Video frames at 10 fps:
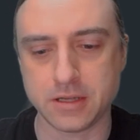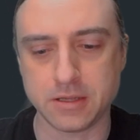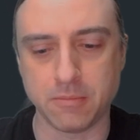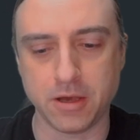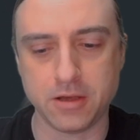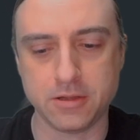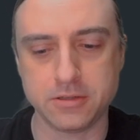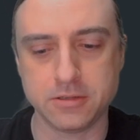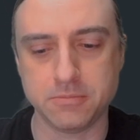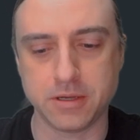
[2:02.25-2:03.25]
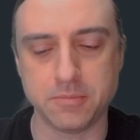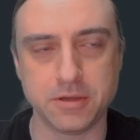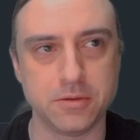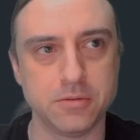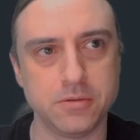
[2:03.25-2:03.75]
I am haunted by
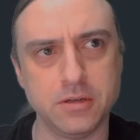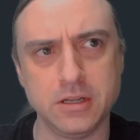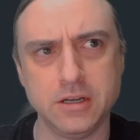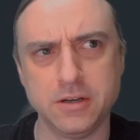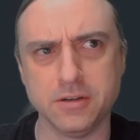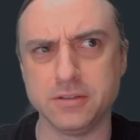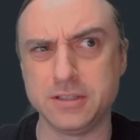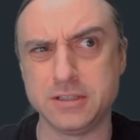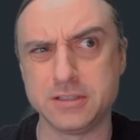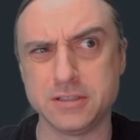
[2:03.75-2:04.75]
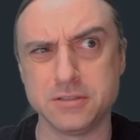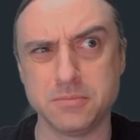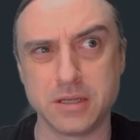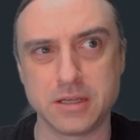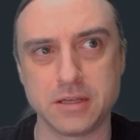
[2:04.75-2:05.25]
my own early decision
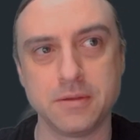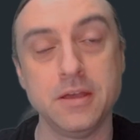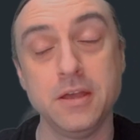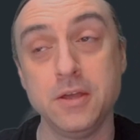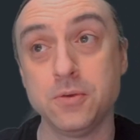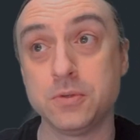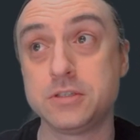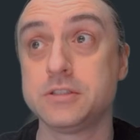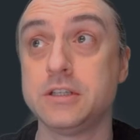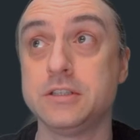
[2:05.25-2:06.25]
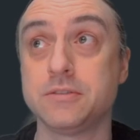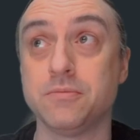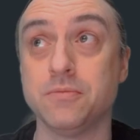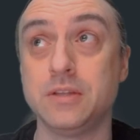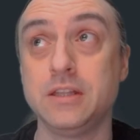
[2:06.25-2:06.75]
making, which is a
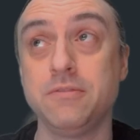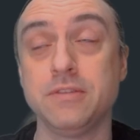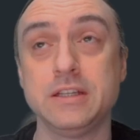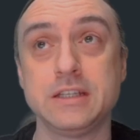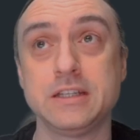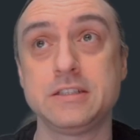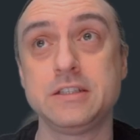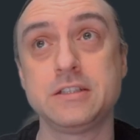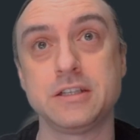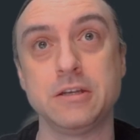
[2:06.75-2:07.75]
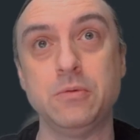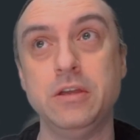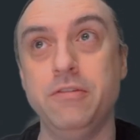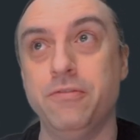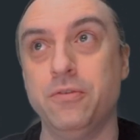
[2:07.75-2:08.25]
really fantastic segue
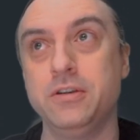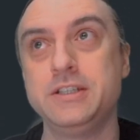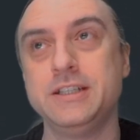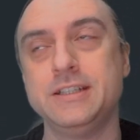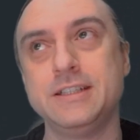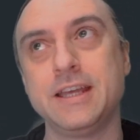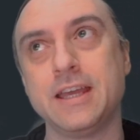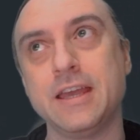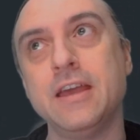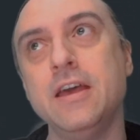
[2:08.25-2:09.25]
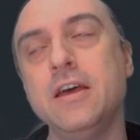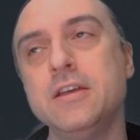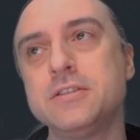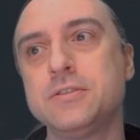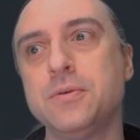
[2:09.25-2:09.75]
for today.
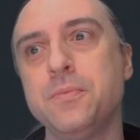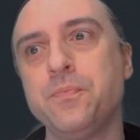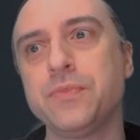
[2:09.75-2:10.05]
So,